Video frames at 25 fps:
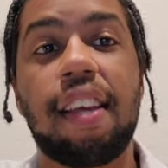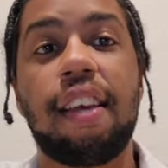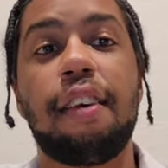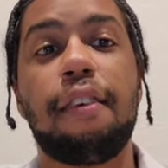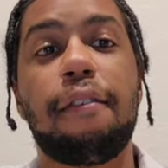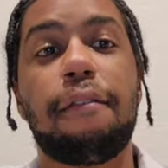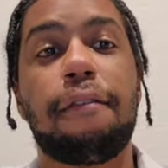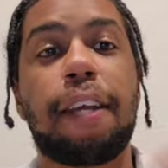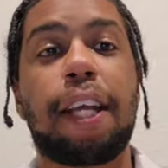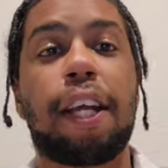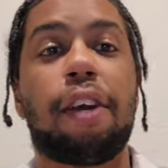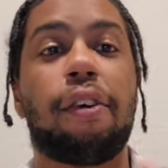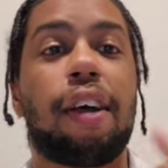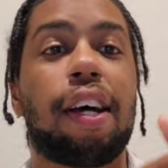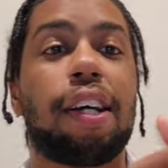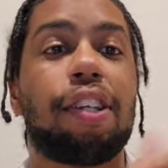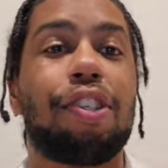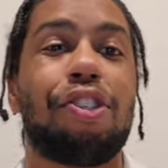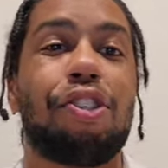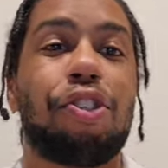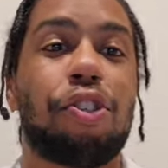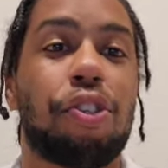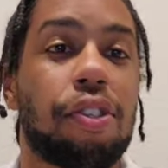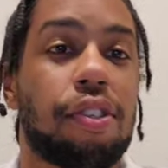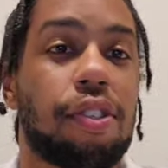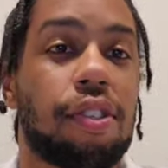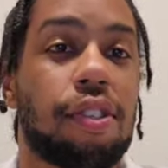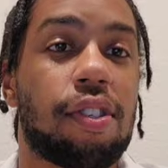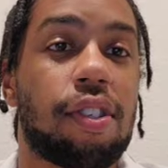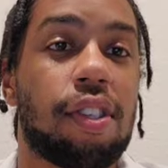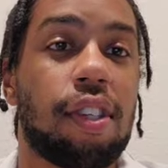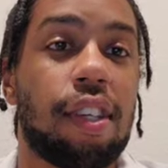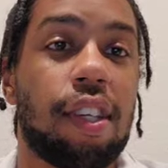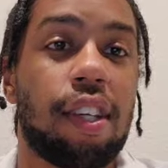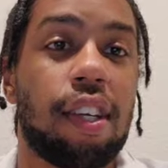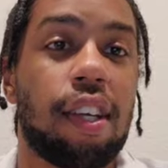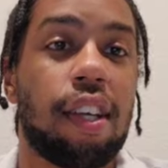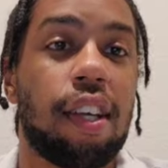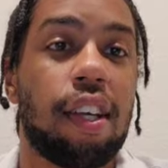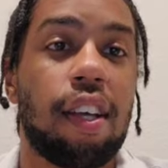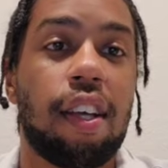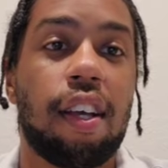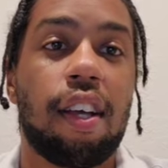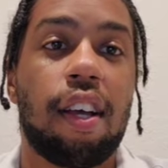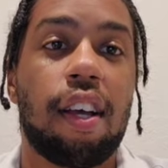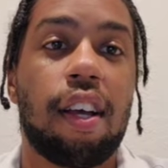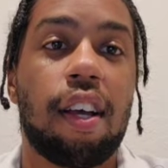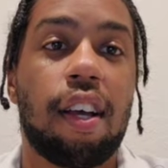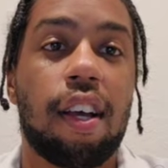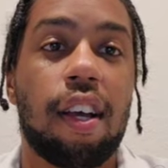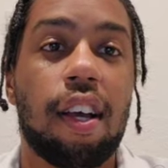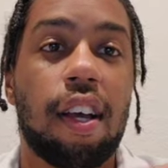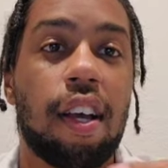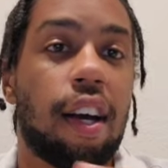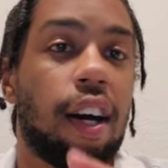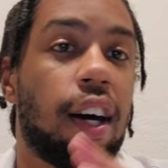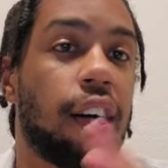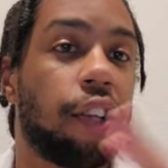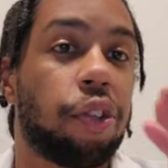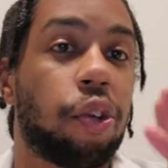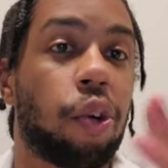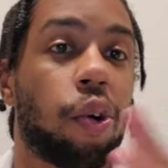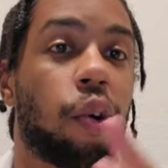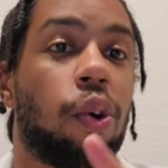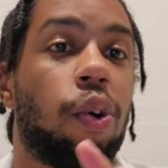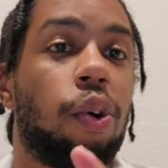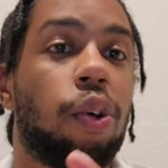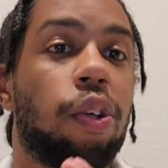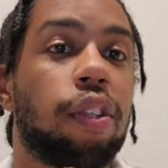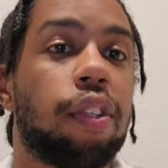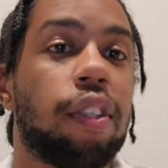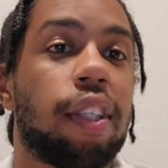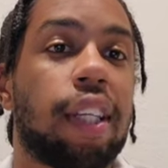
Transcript: figure out just on their own.